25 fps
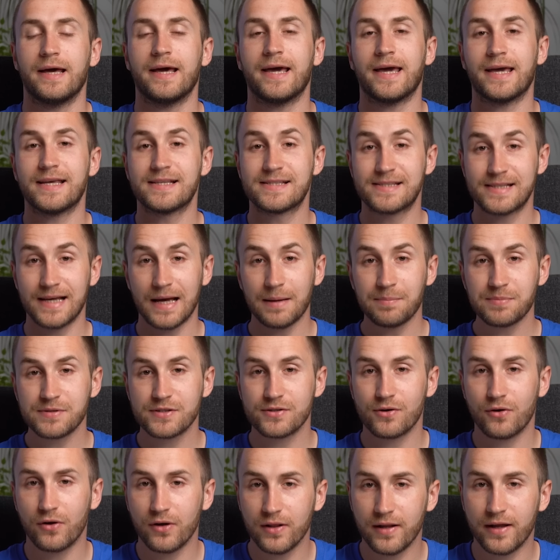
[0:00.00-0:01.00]
A
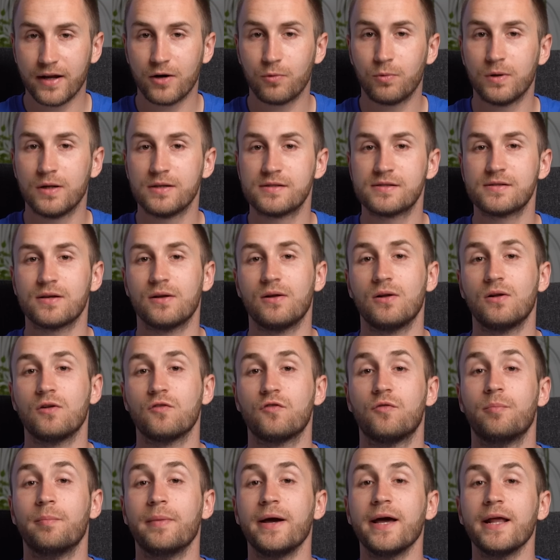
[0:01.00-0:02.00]
subsoiler will
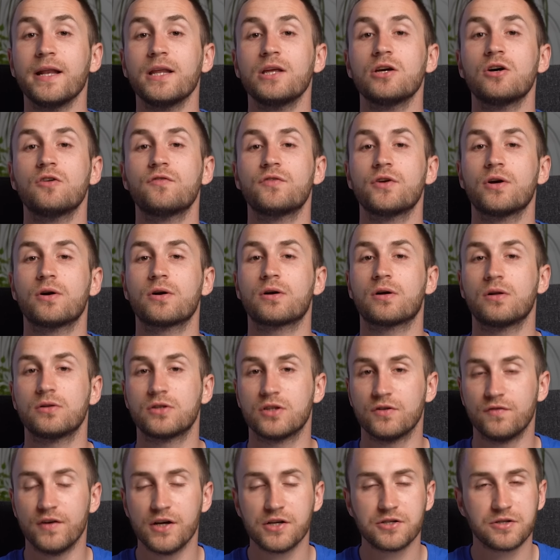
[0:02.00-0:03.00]
solve many of your
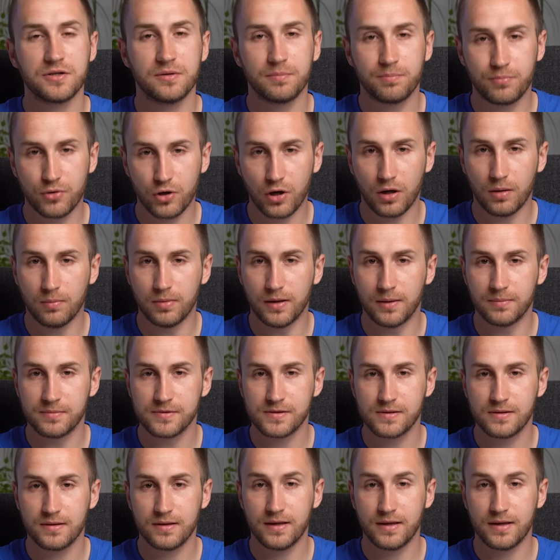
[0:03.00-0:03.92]
cultivation problems.